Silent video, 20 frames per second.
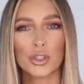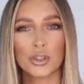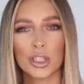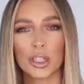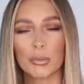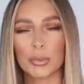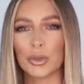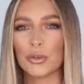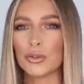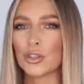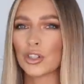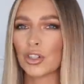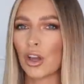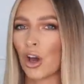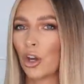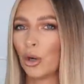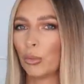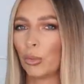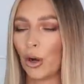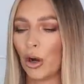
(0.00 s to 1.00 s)
chunky boots just
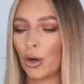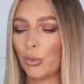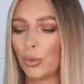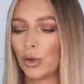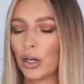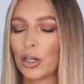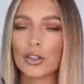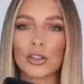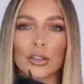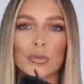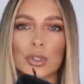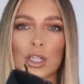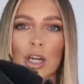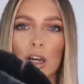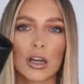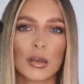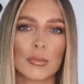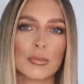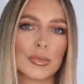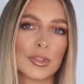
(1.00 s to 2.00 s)
aren't appropriate.
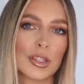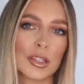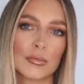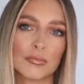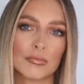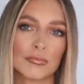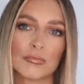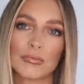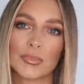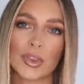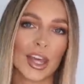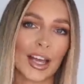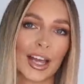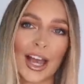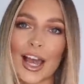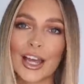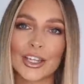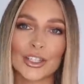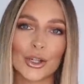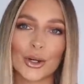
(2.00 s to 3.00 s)
Sometimes the
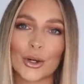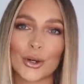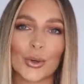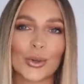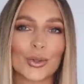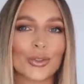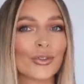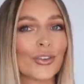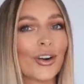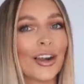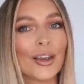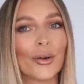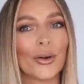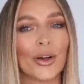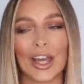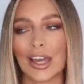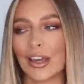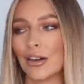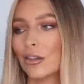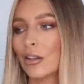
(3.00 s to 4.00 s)
occasion calls for a little
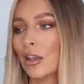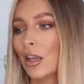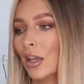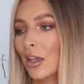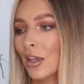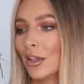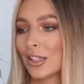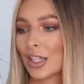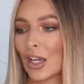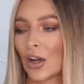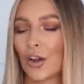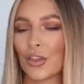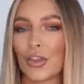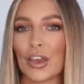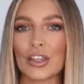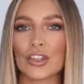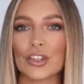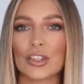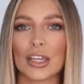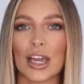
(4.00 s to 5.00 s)
heel. So I
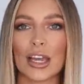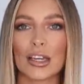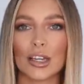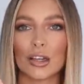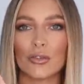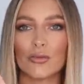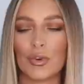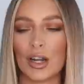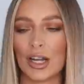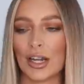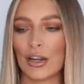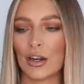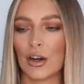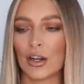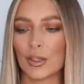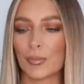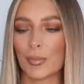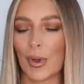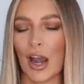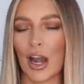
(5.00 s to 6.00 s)
think just getting a really
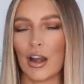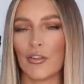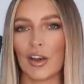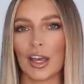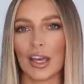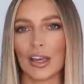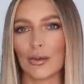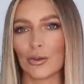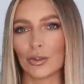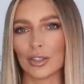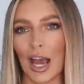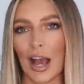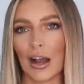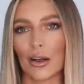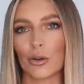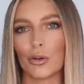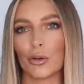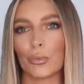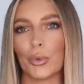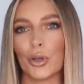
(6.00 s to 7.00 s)
nice pair of heeled
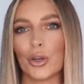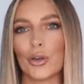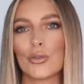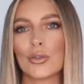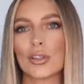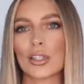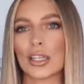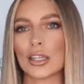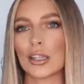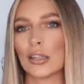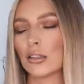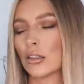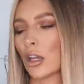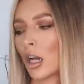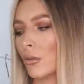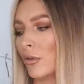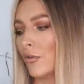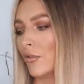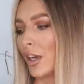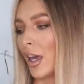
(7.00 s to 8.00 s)
ankle boots at this
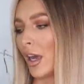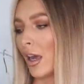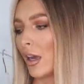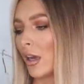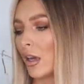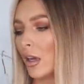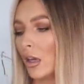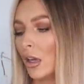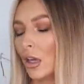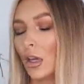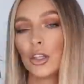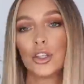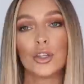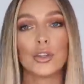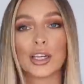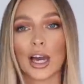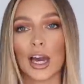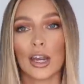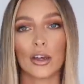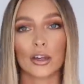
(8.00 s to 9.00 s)
time of year,
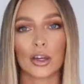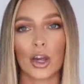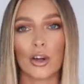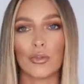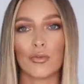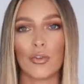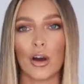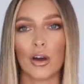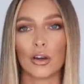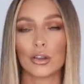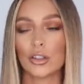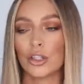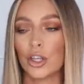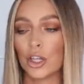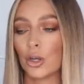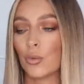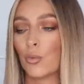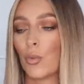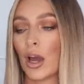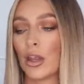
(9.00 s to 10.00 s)
you cannot go wrong. You
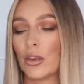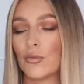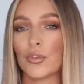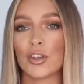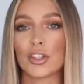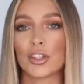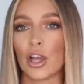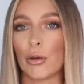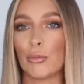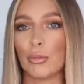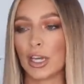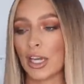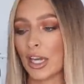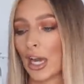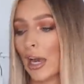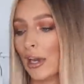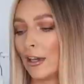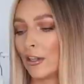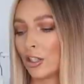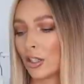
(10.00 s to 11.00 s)
can wear them for so many
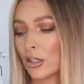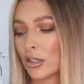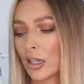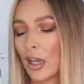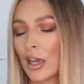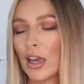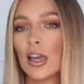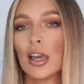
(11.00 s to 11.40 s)
occasions.